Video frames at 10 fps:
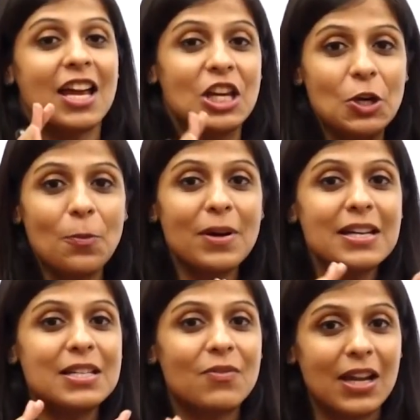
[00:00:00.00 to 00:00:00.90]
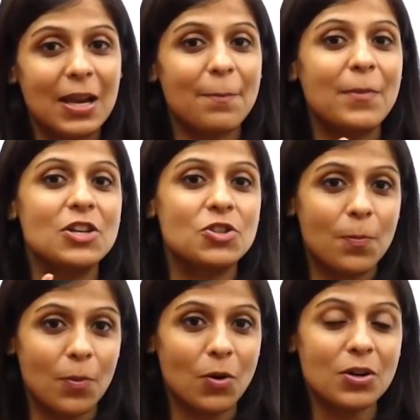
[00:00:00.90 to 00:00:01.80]
Human Development
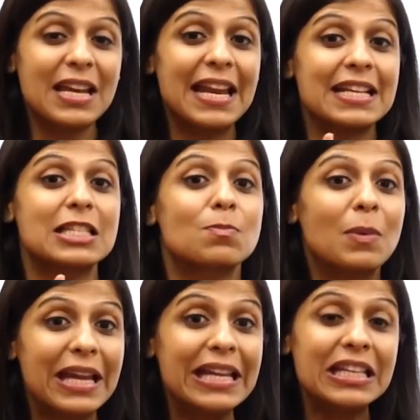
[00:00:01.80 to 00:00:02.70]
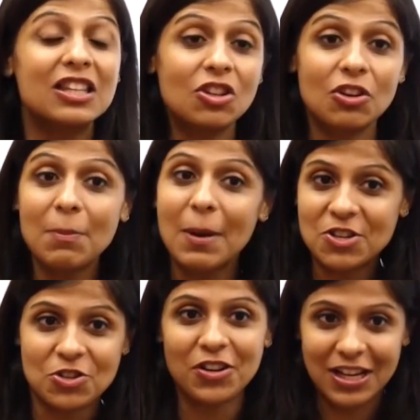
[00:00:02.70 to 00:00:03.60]
Report and explain the three
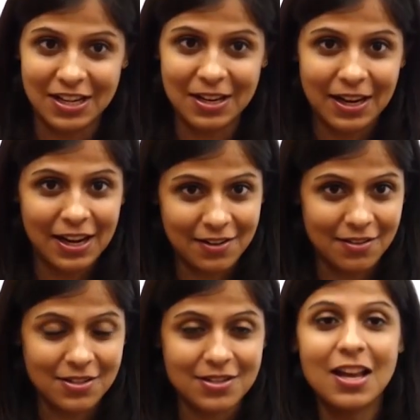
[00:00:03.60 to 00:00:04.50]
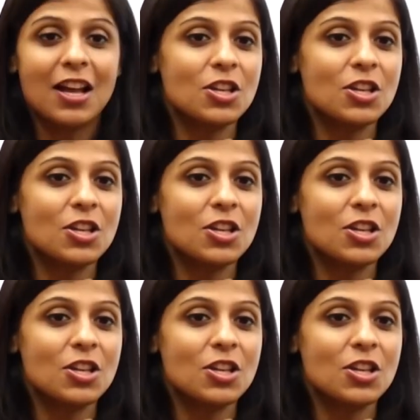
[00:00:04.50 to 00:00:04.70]
measure indicators.